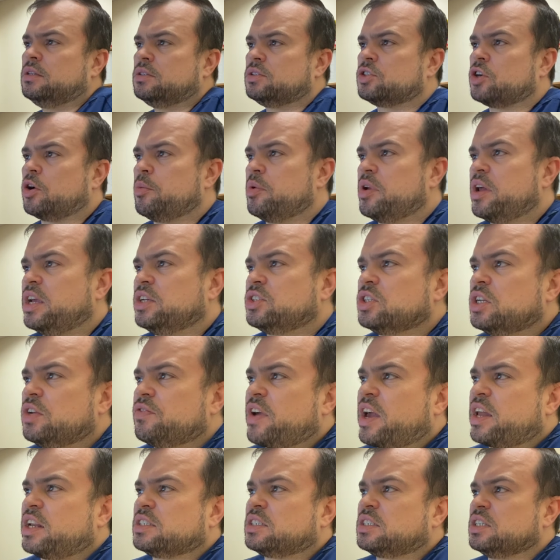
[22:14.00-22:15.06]
Termination of
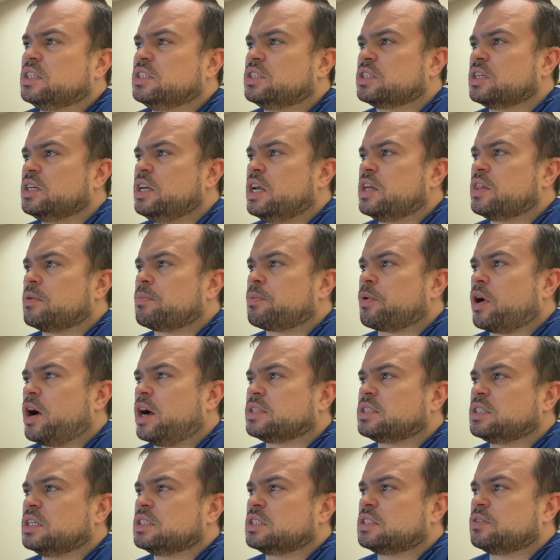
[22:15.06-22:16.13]
anesthesia and the
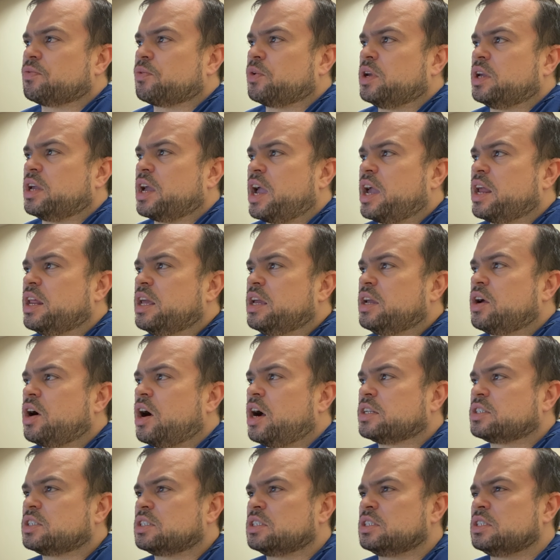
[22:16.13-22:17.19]
process of regaining
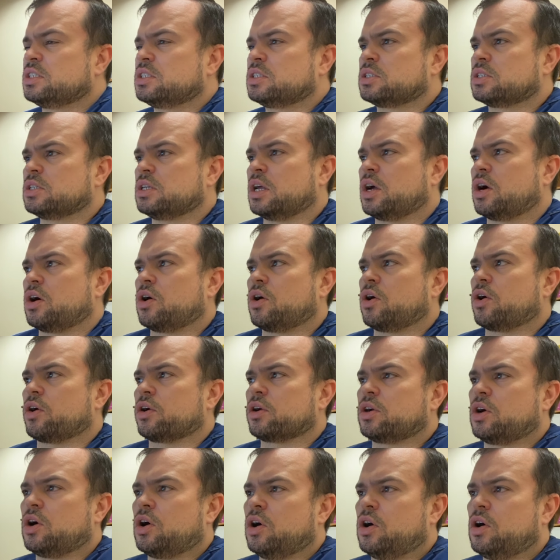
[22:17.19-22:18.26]
consciousness are
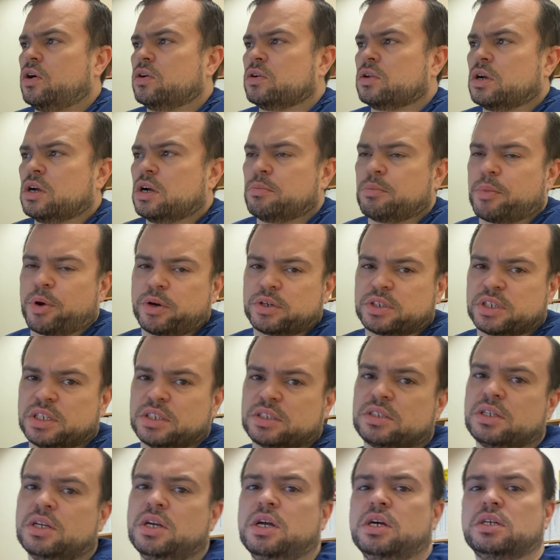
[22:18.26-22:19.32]
called
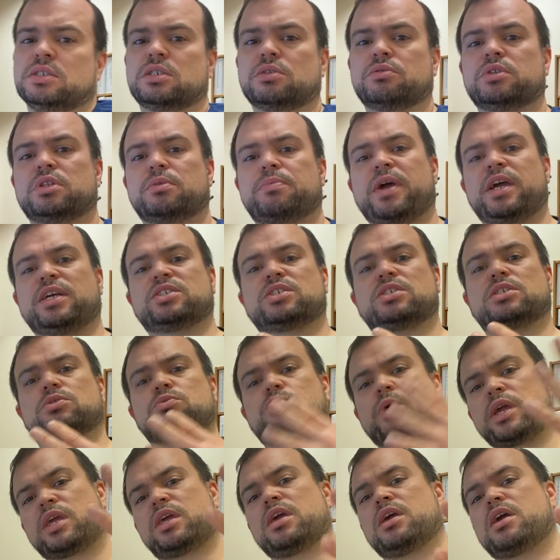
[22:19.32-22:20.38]
emergence. So when the patient is
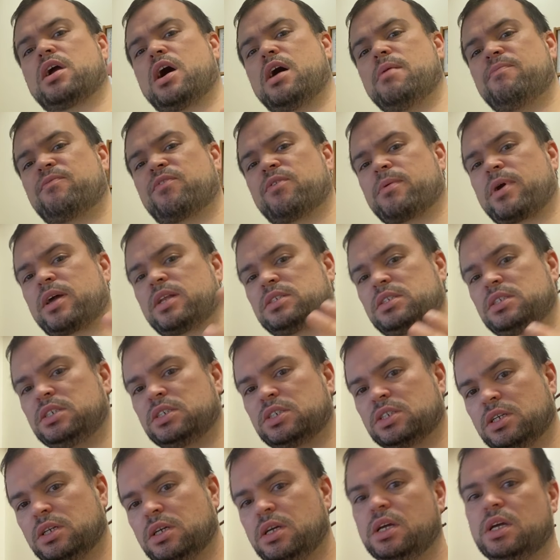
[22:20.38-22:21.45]
waking up from
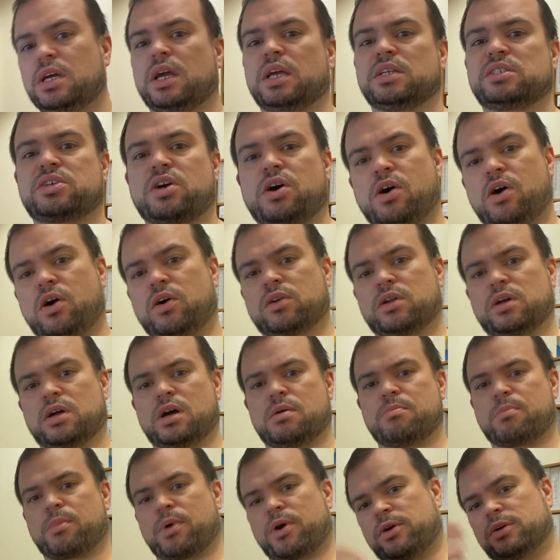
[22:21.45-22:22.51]
anesthesia, it's called
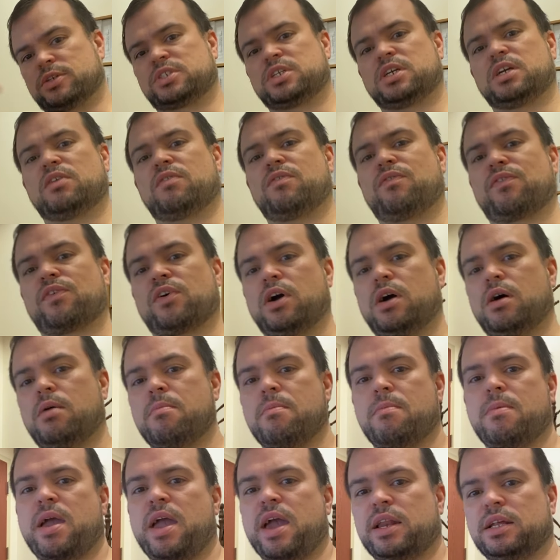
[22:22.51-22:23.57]
emerging
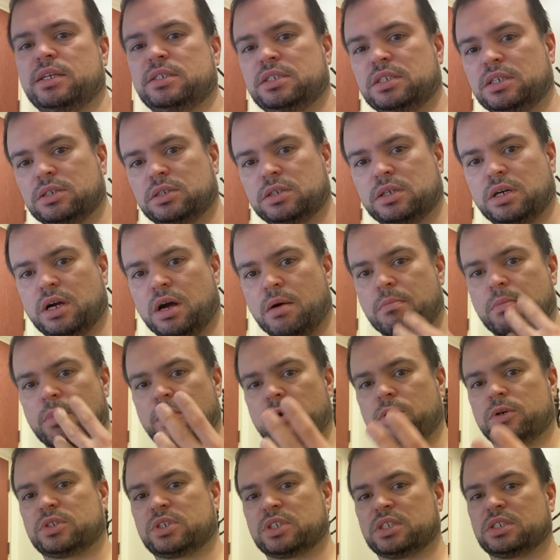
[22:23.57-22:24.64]
from anesthesia.
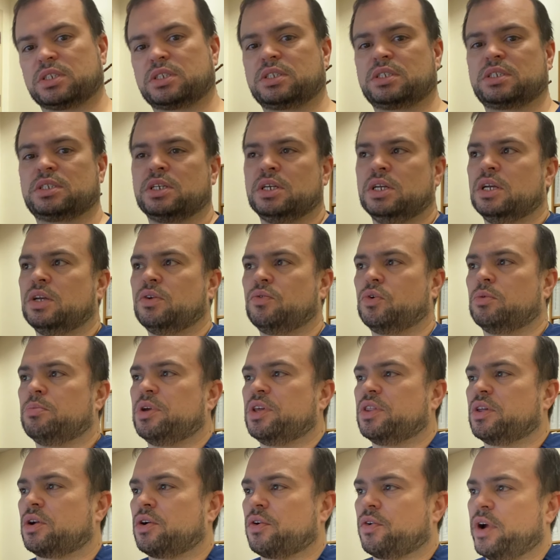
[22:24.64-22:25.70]
Emergence would
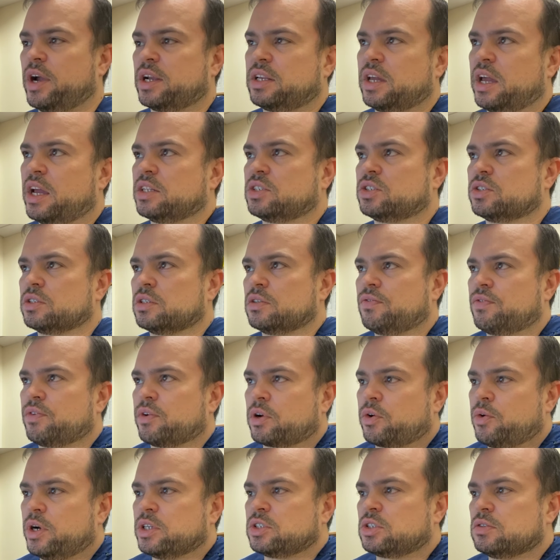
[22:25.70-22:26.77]
be the correct answer for
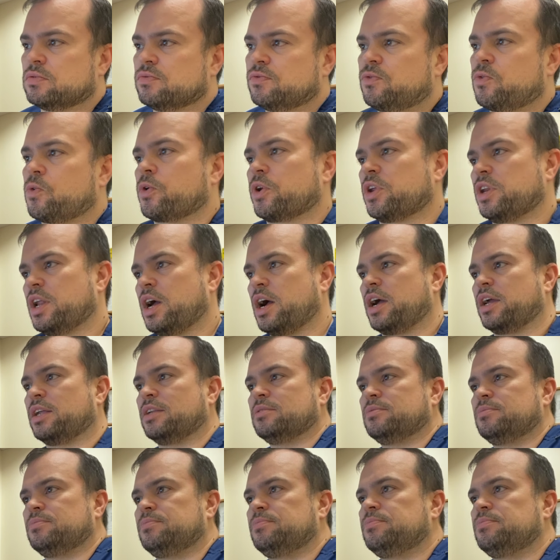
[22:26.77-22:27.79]
question 49.